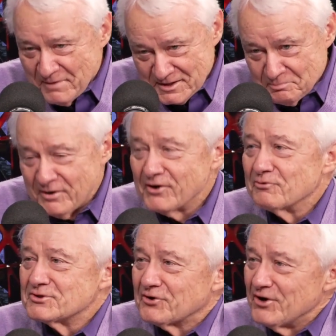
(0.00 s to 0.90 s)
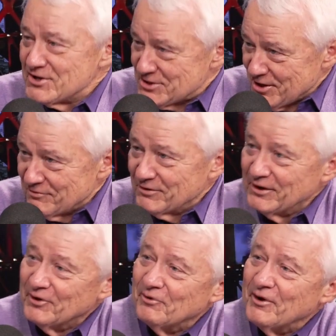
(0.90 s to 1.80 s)
My spirit was crushed there for a
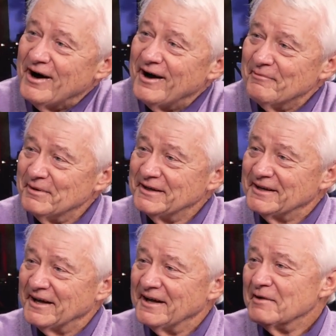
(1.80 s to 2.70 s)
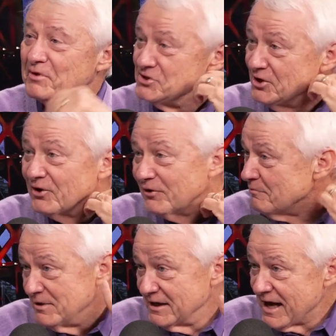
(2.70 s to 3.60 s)
little while, but But
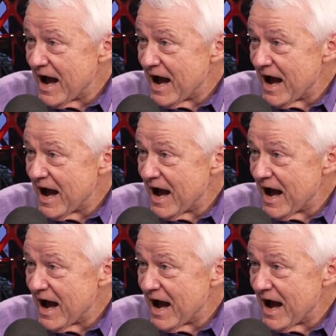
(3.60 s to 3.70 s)
you